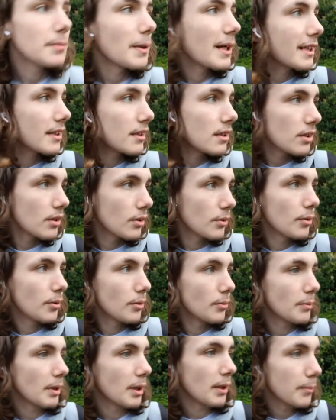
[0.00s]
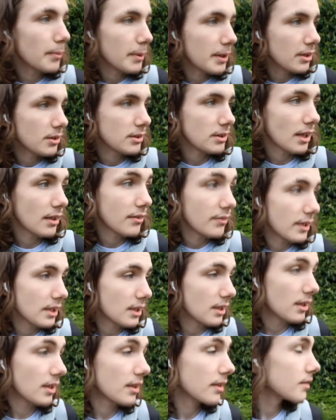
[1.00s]
might go home now because I
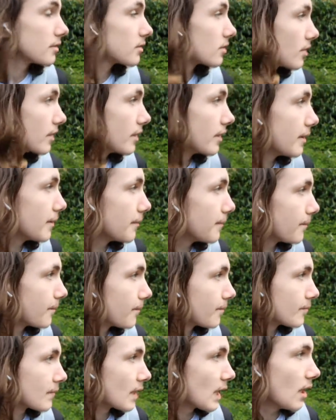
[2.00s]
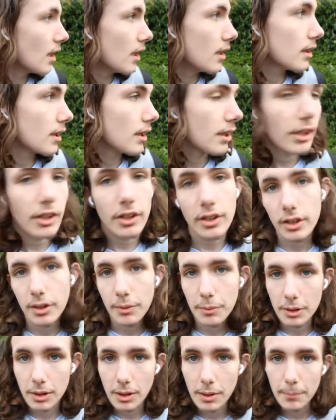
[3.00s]
really need the toilet. And
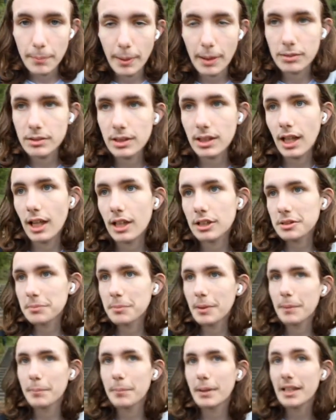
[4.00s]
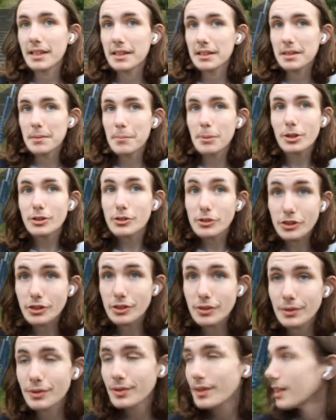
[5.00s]
you are not about to catch me peeing in a bush.
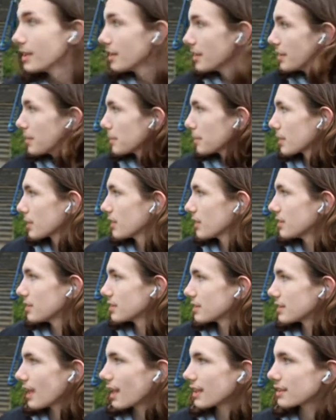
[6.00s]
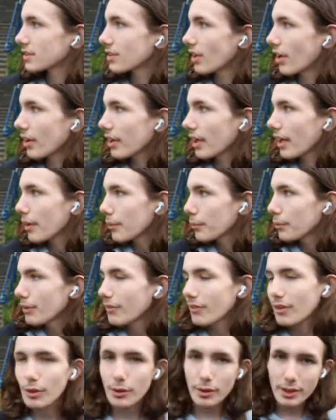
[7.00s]
Because that's not how we
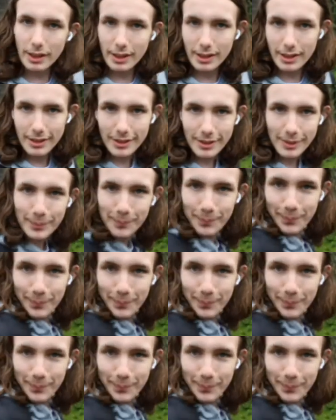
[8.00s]
roll here.